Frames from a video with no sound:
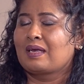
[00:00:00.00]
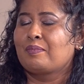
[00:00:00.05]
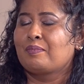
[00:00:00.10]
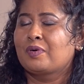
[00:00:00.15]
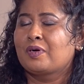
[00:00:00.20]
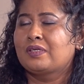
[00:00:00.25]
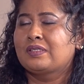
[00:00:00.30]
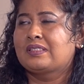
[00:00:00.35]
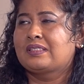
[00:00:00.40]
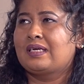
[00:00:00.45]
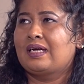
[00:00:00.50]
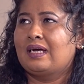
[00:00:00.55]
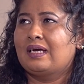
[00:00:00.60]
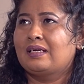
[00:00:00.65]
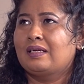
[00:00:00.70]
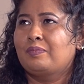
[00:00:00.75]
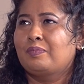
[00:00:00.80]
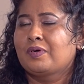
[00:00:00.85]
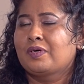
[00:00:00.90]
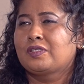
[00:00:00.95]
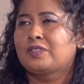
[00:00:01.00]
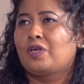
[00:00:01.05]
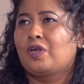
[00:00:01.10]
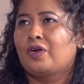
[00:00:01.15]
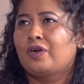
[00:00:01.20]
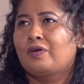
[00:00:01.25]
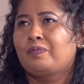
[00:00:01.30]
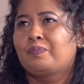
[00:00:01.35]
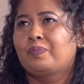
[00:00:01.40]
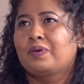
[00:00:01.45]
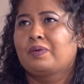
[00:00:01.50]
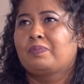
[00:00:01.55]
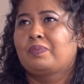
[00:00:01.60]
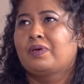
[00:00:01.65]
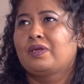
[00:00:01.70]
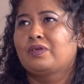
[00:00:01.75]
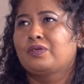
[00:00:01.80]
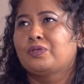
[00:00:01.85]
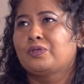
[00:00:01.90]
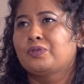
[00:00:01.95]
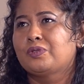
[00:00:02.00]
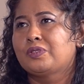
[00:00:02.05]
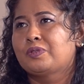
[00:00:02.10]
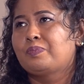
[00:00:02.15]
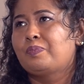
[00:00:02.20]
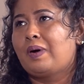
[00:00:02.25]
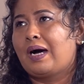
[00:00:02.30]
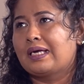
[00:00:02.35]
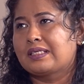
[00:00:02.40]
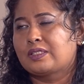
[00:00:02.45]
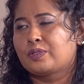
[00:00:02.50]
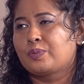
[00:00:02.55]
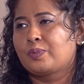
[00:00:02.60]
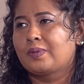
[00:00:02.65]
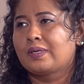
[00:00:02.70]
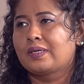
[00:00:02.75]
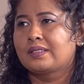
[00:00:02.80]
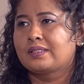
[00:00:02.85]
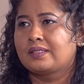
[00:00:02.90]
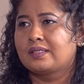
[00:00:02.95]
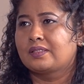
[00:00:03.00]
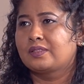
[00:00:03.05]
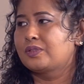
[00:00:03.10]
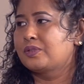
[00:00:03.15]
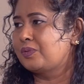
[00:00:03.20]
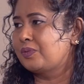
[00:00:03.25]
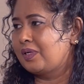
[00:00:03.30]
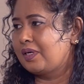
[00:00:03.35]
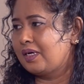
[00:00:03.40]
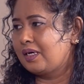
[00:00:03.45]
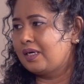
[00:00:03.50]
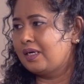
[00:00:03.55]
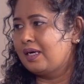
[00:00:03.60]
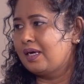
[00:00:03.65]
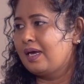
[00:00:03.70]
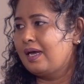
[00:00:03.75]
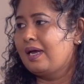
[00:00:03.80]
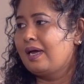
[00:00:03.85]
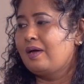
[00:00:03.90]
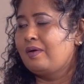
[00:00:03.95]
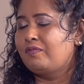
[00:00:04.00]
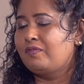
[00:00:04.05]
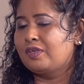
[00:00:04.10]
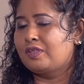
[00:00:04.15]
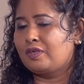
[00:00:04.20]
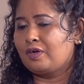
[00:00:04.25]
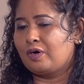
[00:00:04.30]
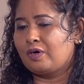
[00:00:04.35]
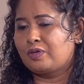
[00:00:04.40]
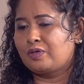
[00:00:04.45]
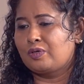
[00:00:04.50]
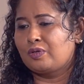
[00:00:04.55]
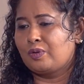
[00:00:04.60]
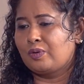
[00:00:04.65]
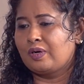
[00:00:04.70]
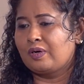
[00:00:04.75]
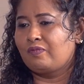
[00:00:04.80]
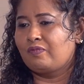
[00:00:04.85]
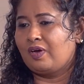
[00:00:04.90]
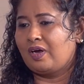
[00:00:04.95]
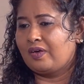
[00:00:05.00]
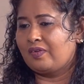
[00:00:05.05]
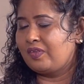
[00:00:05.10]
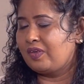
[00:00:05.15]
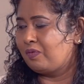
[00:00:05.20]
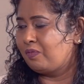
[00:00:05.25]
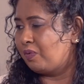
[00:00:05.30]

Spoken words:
because a lot of people use buzzwords in today without knowing where they